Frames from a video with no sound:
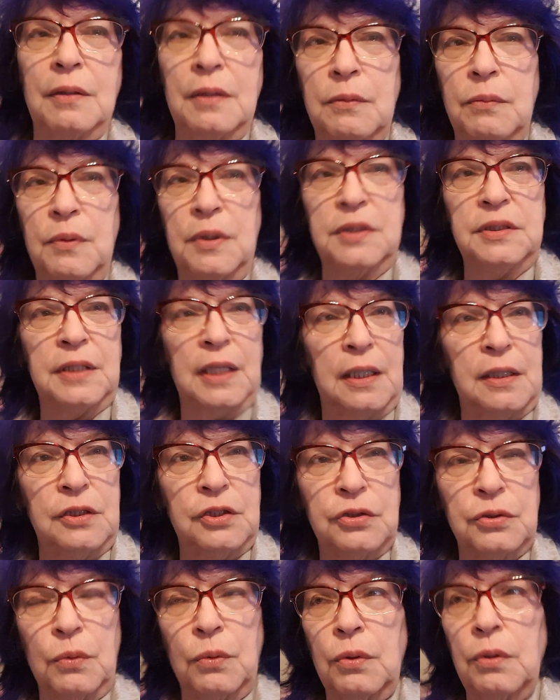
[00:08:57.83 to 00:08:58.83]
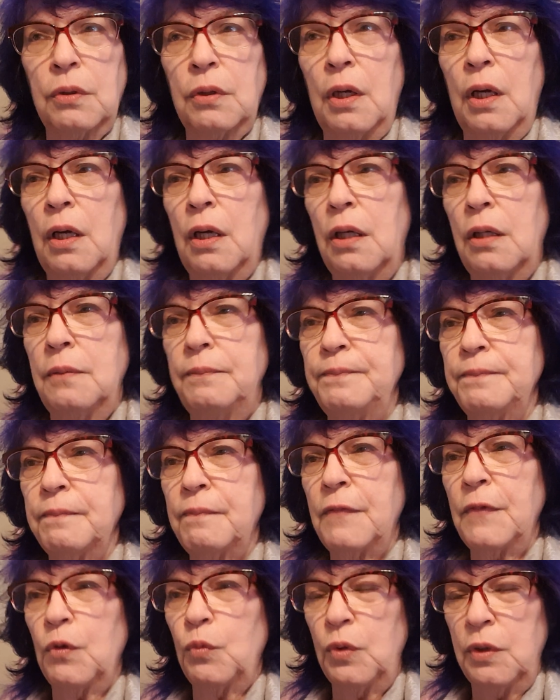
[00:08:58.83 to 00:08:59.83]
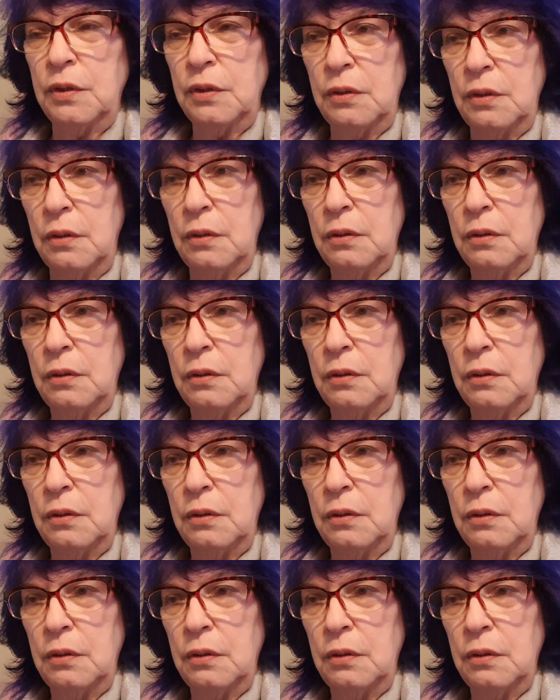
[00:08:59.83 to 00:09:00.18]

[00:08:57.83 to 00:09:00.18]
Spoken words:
when Danny Shore, when